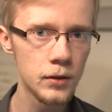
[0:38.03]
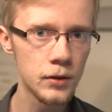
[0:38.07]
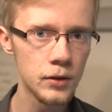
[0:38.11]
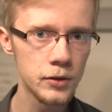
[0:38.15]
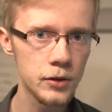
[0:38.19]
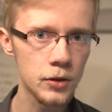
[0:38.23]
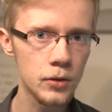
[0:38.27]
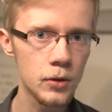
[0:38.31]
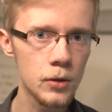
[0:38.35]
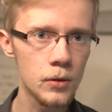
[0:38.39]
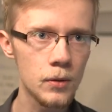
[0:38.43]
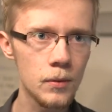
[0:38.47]

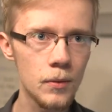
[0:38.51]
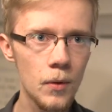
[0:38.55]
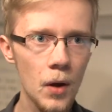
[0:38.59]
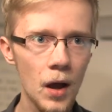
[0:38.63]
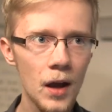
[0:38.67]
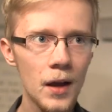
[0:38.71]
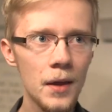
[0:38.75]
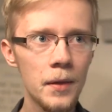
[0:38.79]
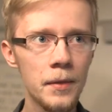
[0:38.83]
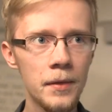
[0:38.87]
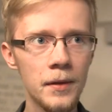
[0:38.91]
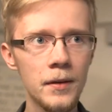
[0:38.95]
so
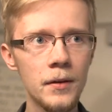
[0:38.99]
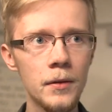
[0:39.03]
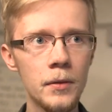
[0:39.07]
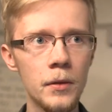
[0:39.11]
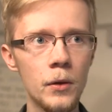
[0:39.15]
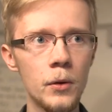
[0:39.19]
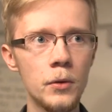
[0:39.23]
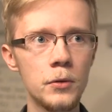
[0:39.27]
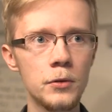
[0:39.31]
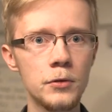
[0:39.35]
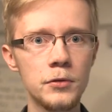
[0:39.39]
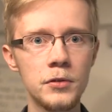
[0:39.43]
I think
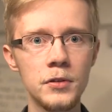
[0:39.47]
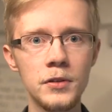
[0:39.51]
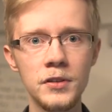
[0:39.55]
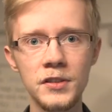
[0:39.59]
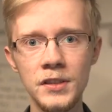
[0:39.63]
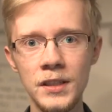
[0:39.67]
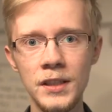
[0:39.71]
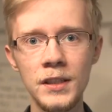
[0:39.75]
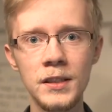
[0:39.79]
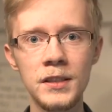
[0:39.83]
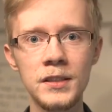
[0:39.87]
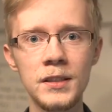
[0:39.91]
those
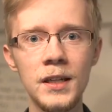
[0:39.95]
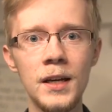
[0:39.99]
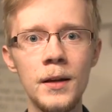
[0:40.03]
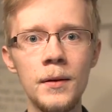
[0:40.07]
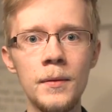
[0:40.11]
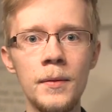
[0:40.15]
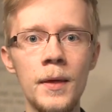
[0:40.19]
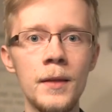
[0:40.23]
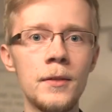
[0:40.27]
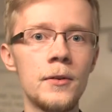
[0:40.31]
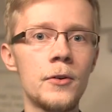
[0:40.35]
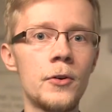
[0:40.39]
sticks
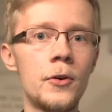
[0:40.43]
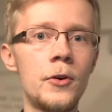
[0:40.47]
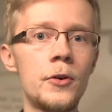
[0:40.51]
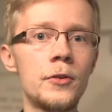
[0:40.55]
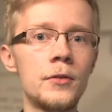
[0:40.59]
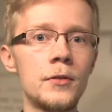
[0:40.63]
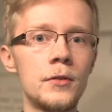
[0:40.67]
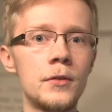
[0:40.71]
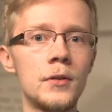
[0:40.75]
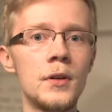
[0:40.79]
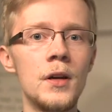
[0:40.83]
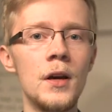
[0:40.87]
and that
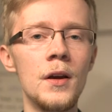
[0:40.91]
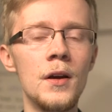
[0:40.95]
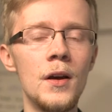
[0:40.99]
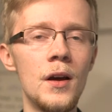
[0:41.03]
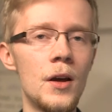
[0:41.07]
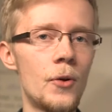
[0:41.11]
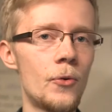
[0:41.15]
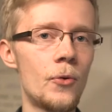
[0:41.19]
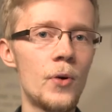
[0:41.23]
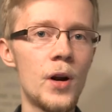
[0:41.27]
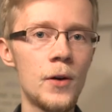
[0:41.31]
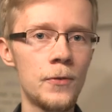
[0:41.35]
curtain,
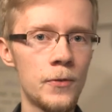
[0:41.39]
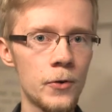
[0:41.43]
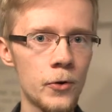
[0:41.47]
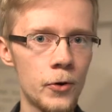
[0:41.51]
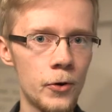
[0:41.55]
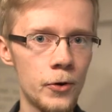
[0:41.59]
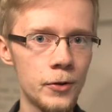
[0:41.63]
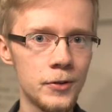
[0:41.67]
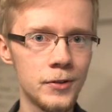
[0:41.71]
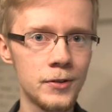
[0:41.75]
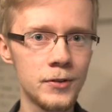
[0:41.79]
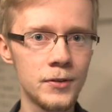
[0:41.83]
rough
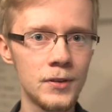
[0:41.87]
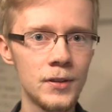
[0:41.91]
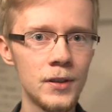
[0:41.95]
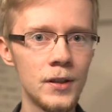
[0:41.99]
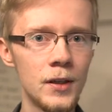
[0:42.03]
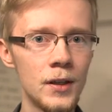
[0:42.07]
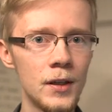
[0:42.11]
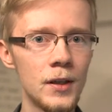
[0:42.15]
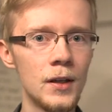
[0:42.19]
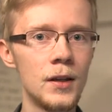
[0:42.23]
curtain,